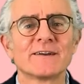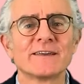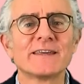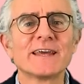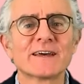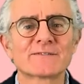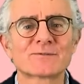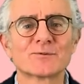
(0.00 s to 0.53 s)

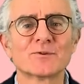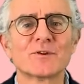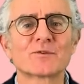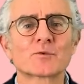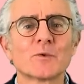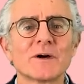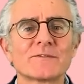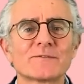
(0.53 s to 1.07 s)
yes to this
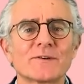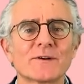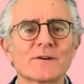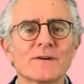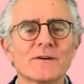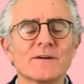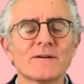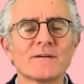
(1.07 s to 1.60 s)
question,
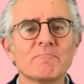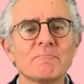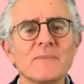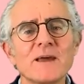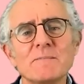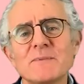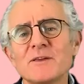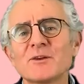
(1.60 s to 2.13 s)

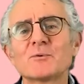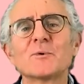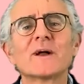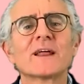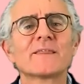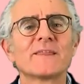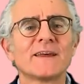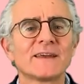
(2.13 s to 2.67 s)
maybe you
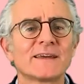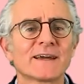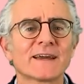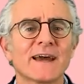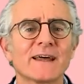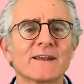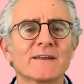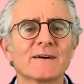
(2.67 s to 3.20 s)
want to think
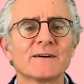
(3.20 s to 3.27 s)
again,